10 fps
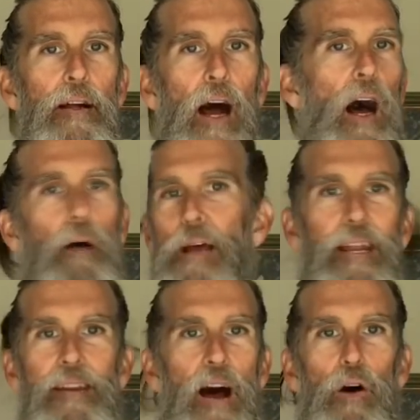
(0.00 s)

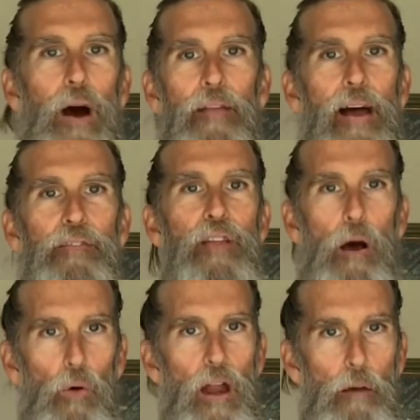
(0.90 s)
And no, that's
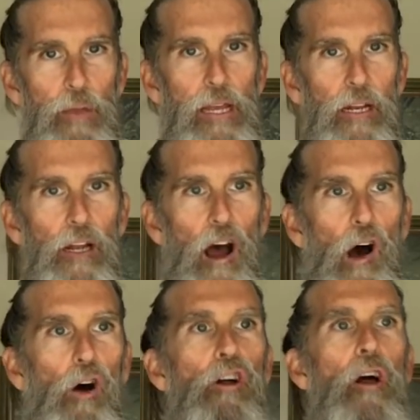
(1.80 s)
not what I mean at
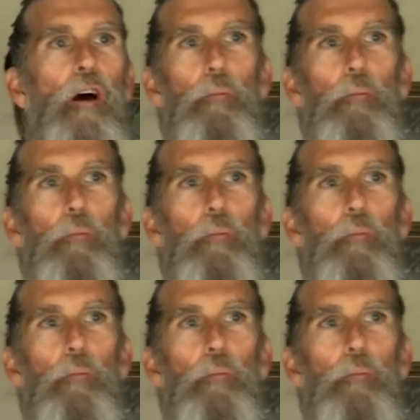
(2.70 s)
all.